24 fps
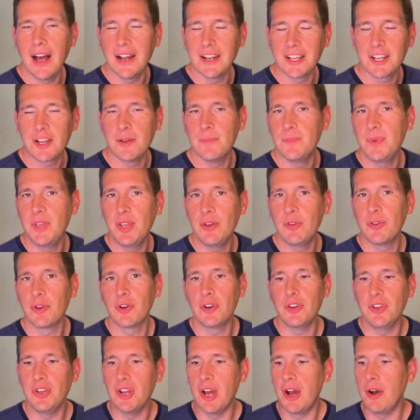on a
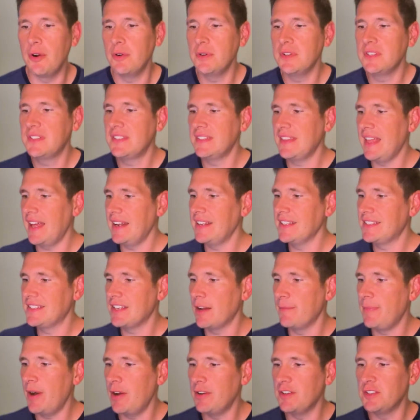computer knows that it's
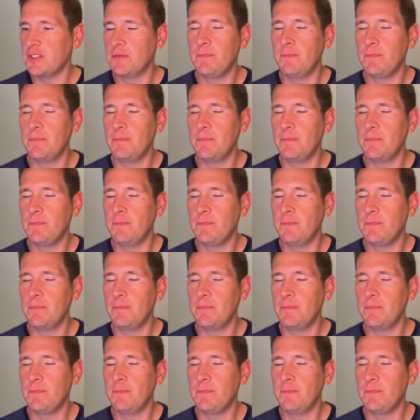about